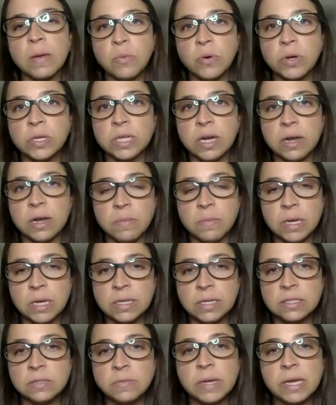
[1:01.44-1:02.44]
1
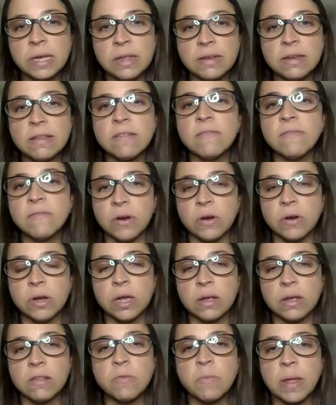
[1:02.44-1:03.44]
diabetes because it is a very
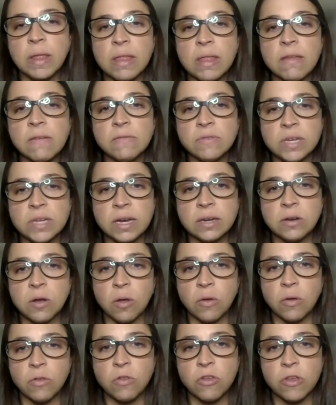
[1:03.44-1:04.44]
expensive
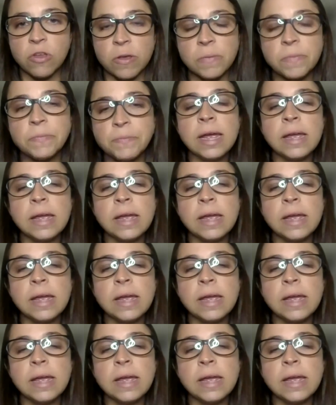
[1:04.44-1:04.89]
technology.